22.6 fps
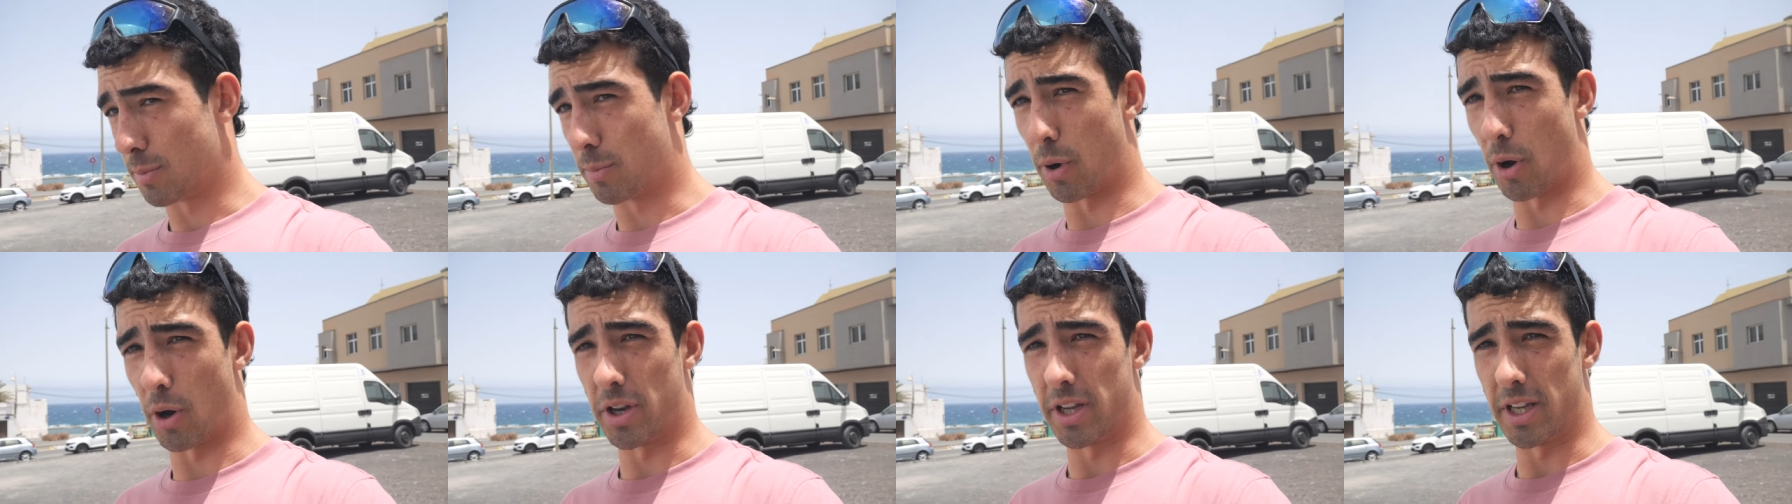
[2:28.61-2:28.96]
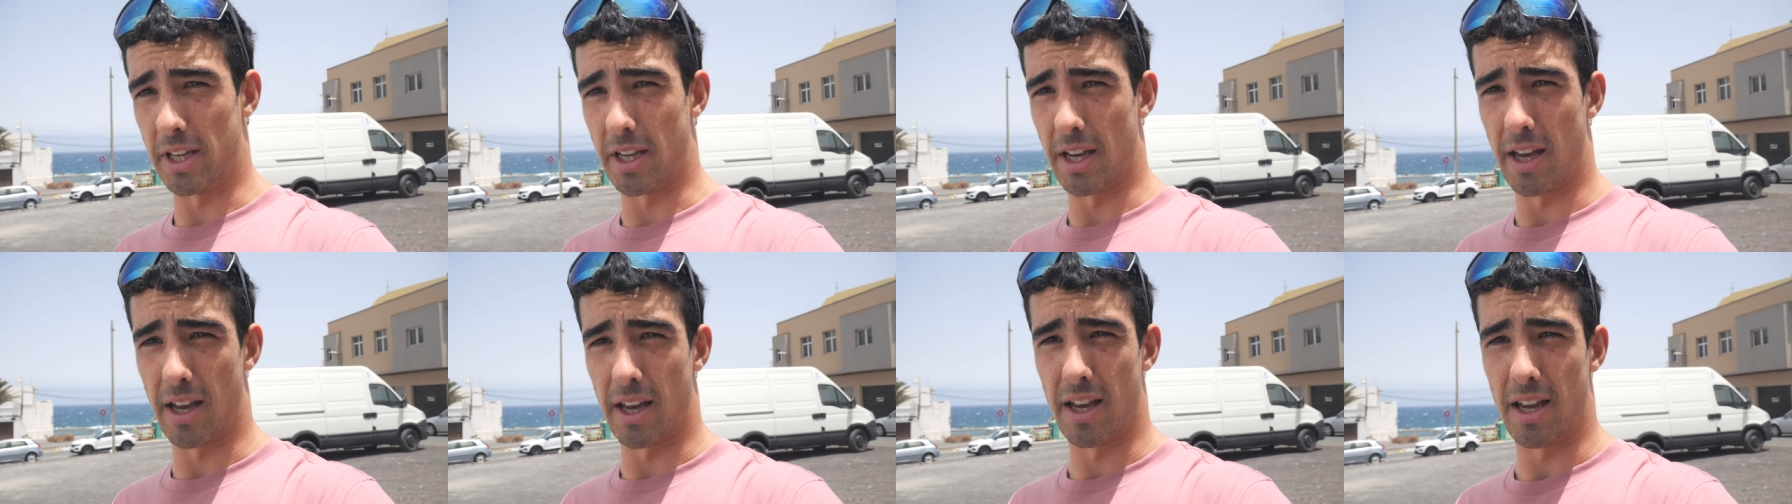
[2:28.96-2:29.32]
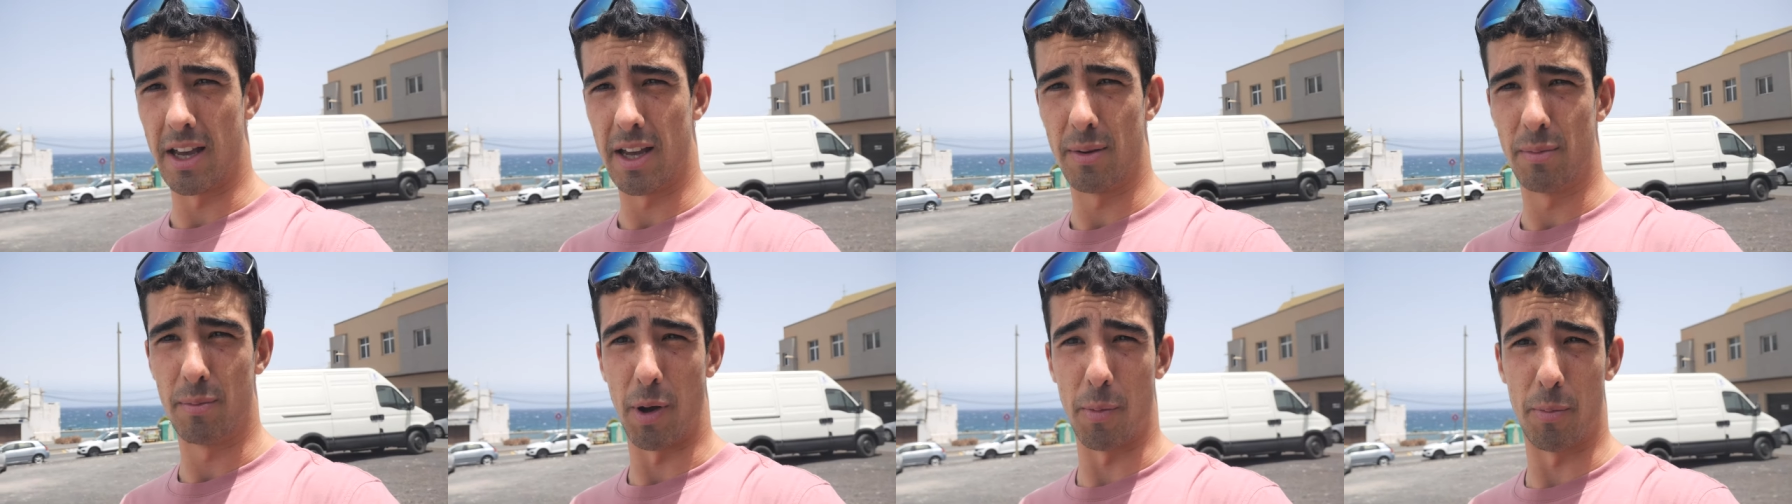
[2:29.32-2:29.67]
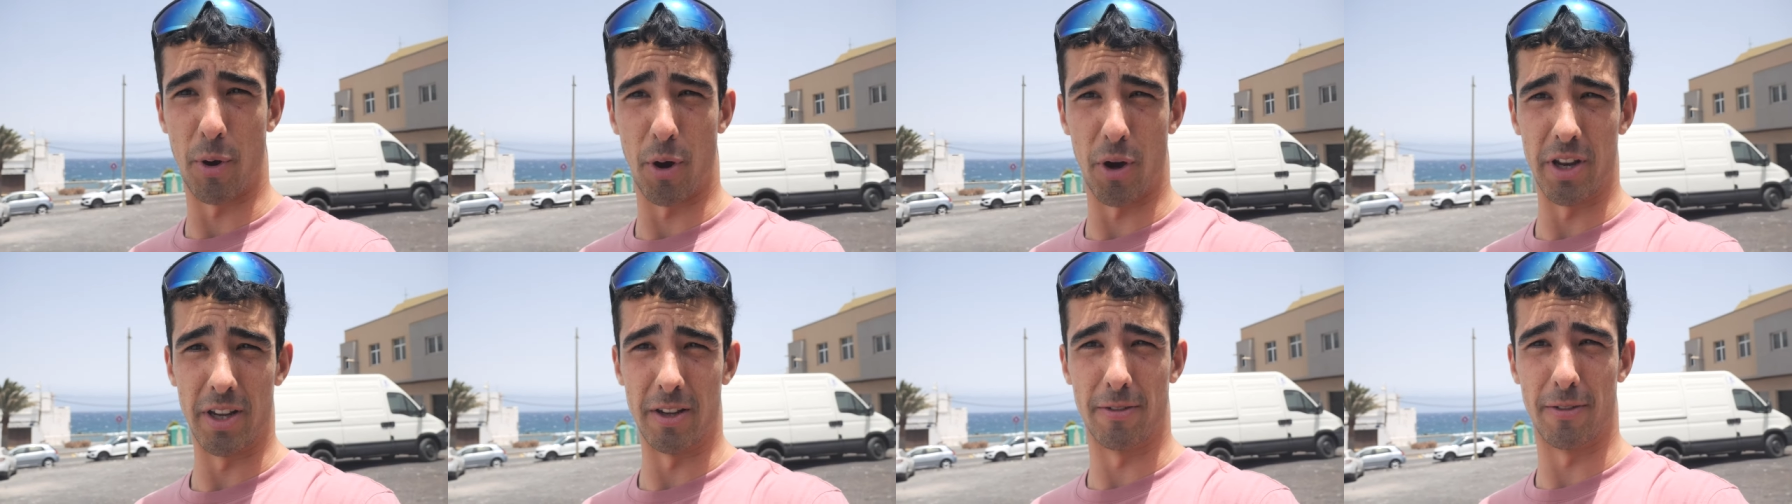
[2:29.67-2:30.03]
body uh, my
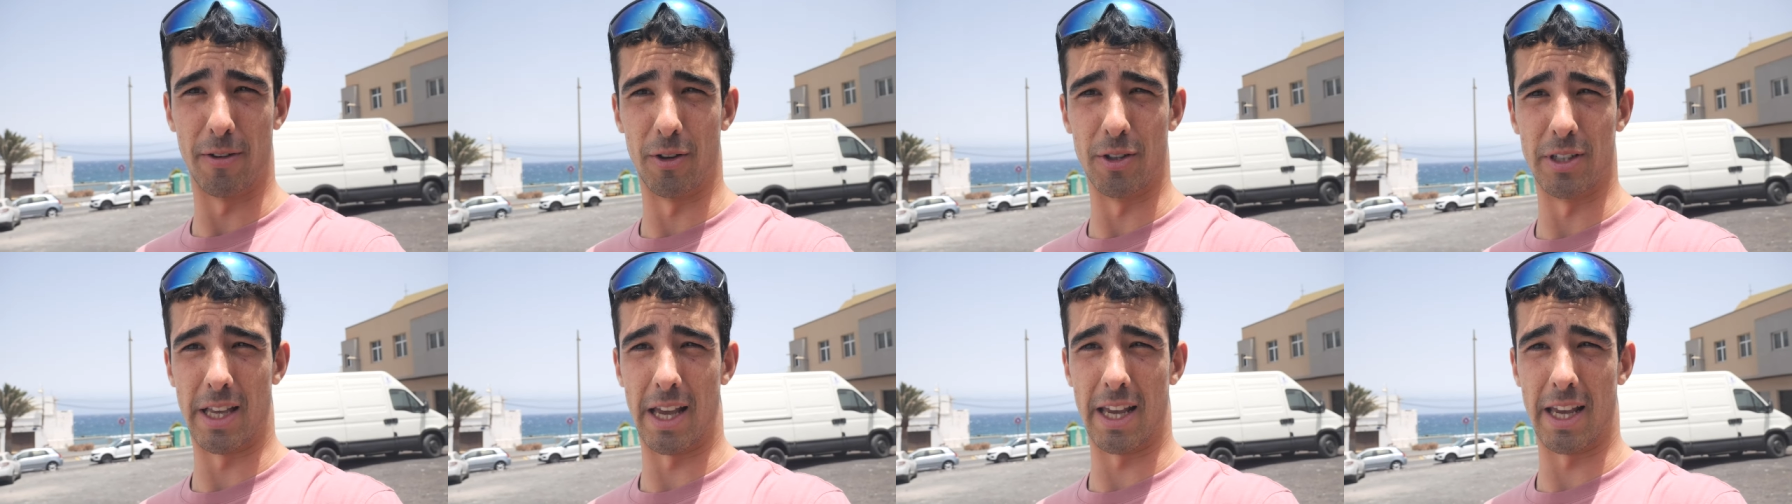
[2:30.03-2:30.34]
body feels